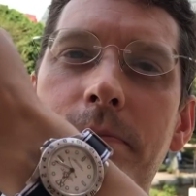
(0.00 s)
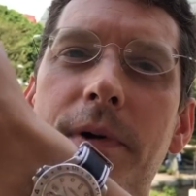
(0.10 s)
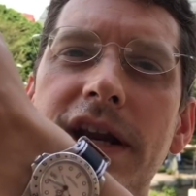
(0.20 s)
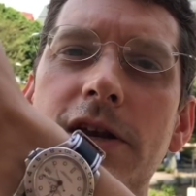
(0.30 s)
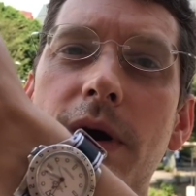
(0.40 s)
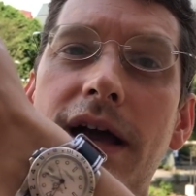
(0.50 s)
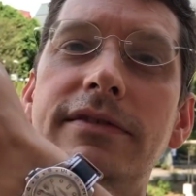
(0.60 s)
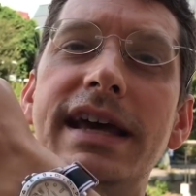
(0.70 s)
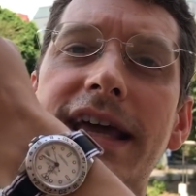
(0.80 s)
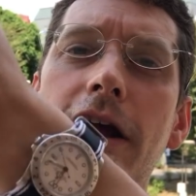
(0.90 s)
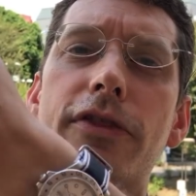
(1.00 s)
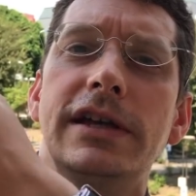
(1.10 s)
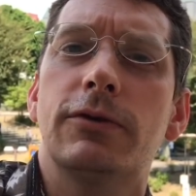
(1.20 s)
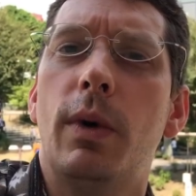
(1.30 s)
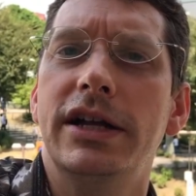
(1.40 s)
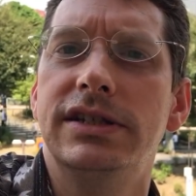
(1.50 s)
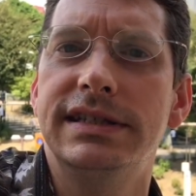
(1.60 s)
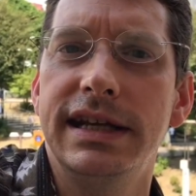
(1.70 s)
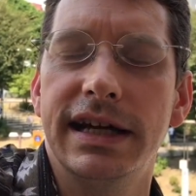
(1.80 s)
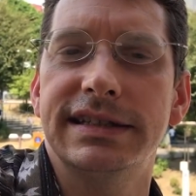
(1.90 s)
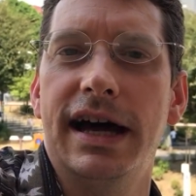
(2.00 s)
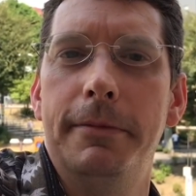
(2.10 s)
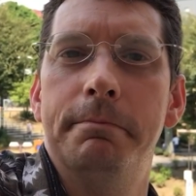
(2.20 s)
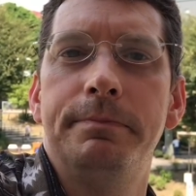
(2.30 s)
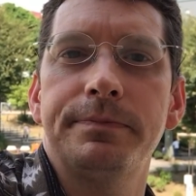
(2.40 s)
But anyway, take care. Thanks for watching. See you next time.